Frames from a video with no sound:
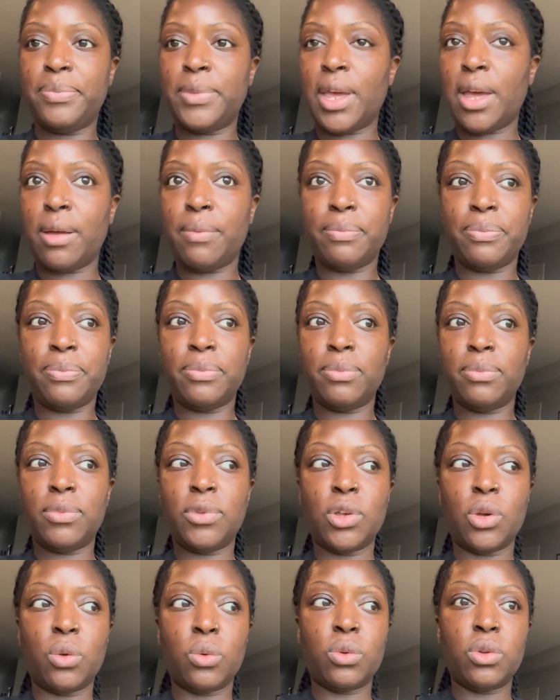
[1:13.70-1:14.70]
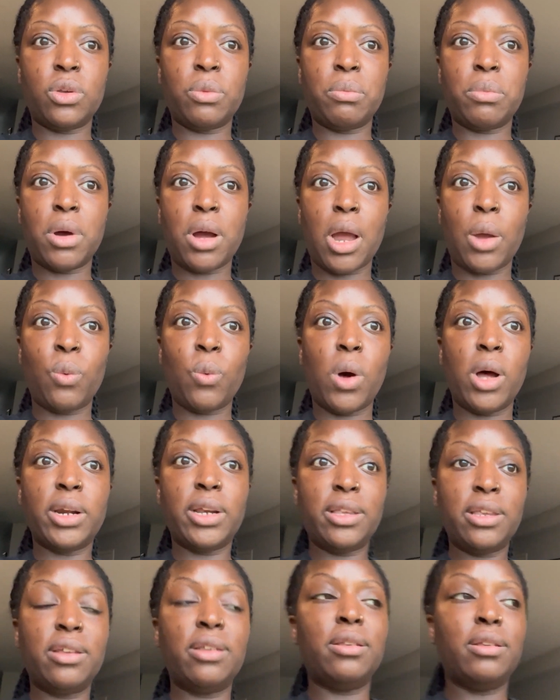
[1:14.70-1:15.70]
yeah, so tomorrow I wanted
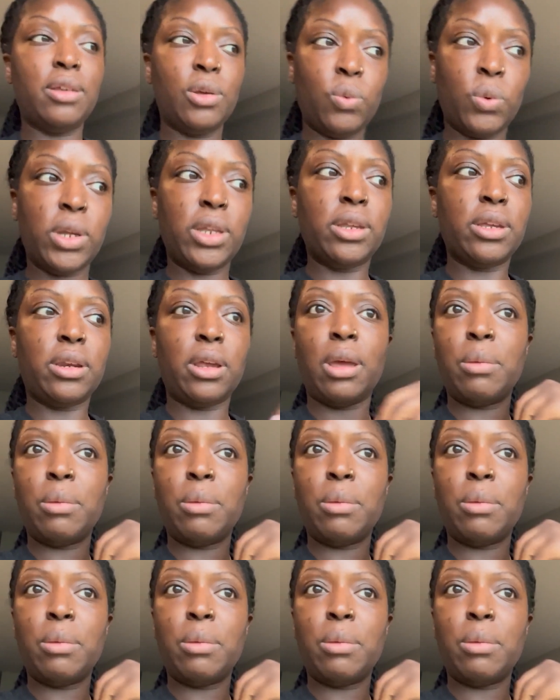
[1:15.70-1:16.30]
to de-weed today,